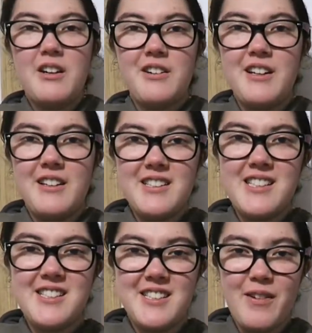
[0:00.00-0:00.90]
Okay,
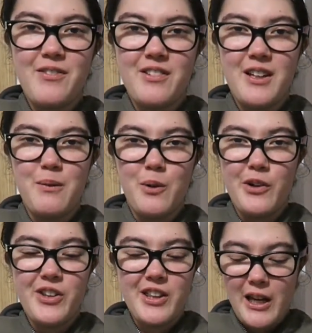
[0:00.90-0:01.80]
this is definitely
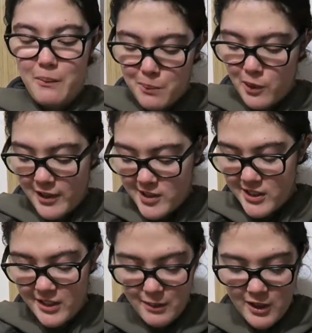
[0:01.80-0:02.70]
worth that price
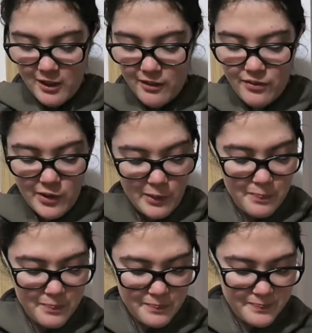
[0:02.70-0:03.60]
that I got it from.